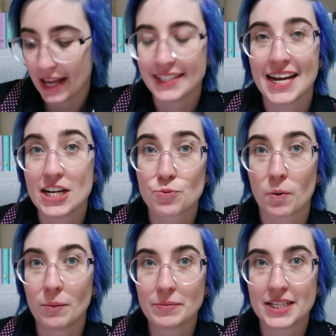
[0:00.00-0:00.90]
And each
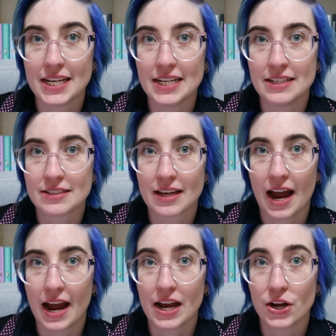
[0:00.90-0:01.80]
prompt is
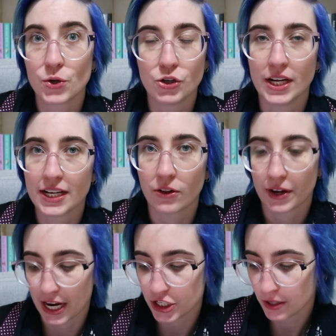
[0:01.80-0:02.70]
a unique
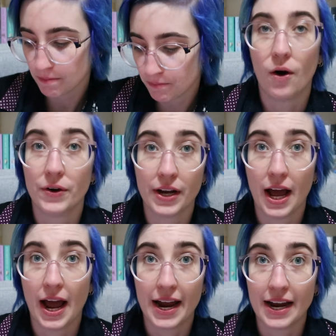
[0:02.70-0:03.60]
location on
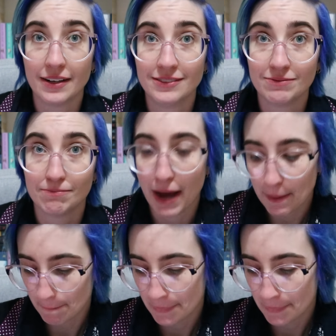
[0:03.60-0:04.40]
a map,